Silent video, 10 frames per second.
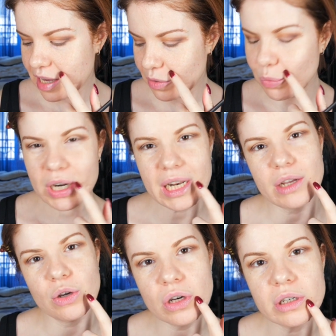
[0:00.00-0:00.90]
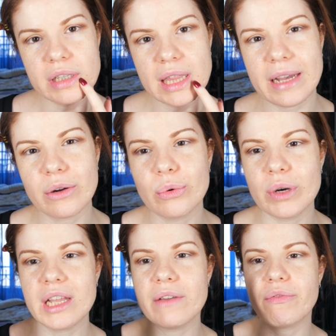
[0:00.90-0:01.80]
really good, like
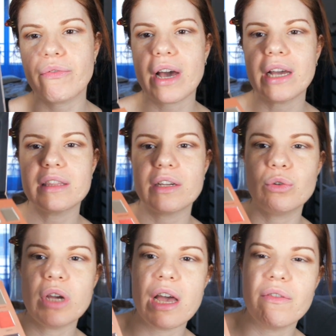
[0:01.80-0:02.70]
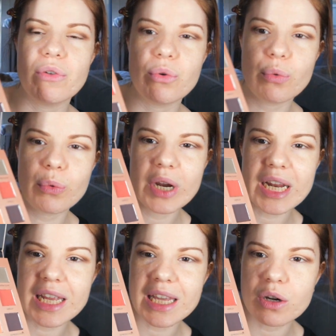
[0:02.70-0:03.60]
really fine. You have
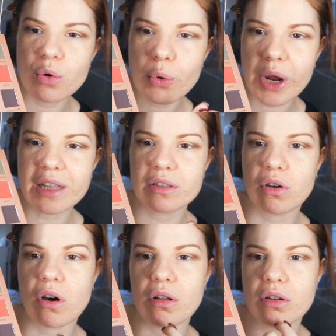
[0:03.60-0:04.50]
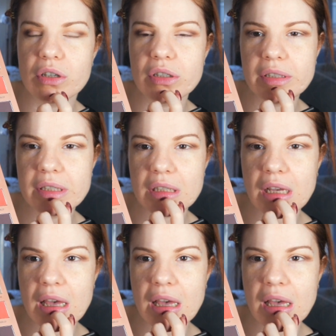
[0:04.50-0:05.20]
really great colors.